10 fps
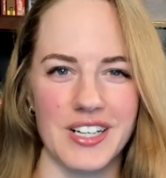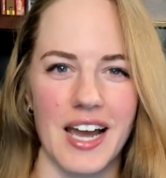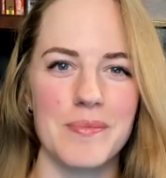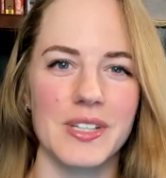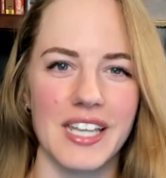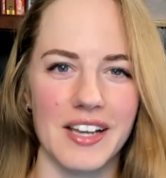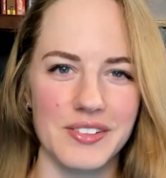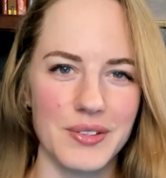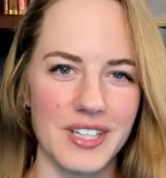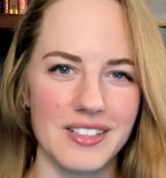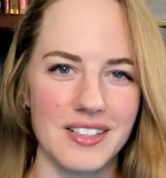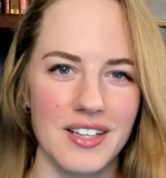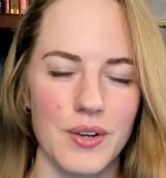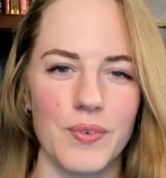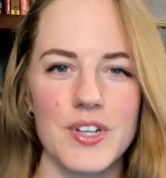I'm Linnea Lueken,
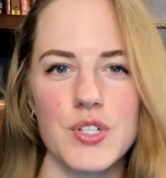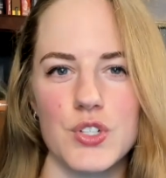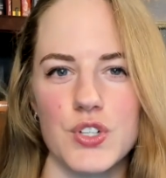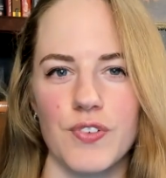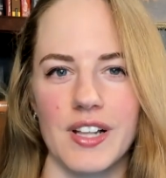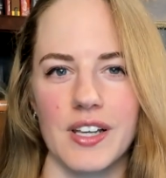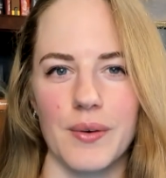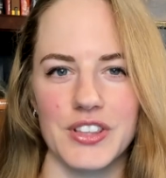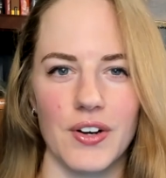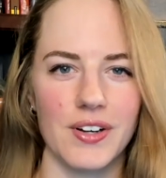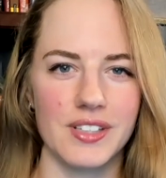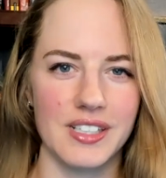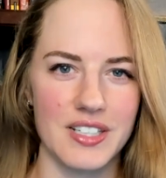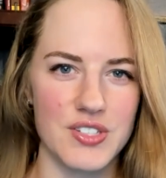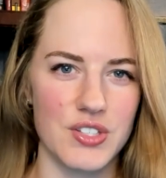Research Fellow at the Heartland
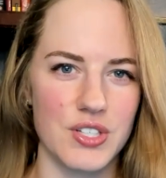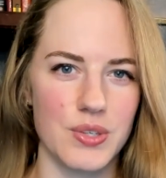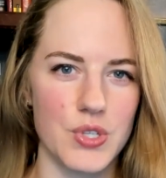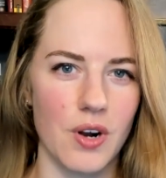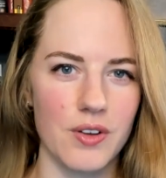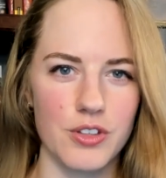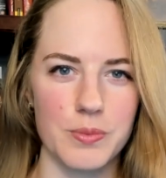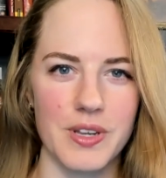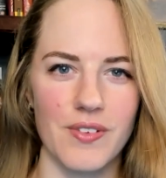Institute's Arthur B.